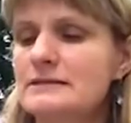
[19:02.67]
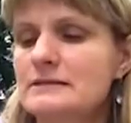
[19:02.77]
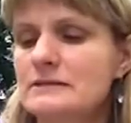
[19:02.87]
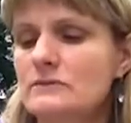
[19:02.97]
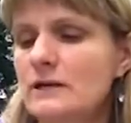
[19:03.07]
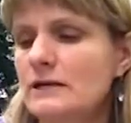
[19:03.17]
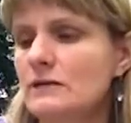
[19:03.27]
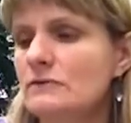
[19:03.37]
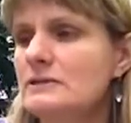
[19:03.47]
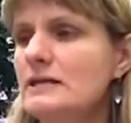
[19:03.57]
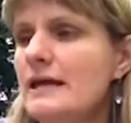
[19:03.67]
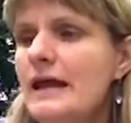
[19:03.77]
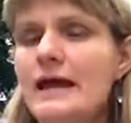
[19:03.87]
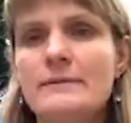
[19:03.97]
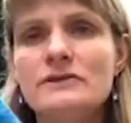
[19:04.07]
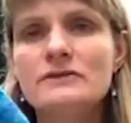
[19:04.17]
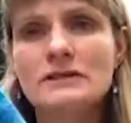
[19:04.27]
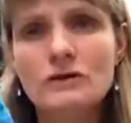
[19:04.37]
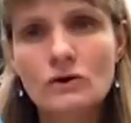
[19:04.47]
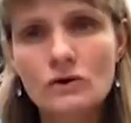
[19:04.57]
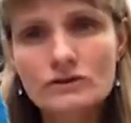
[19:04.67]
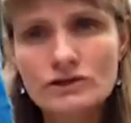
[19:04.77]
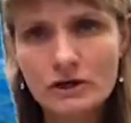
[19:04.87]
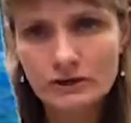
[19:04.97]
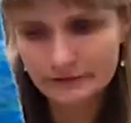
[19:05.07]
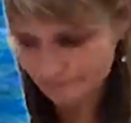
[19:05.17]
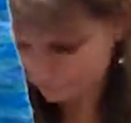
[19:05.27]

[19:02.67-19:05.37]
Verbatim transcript: this is what I use. And I'm using Nicole's yarn,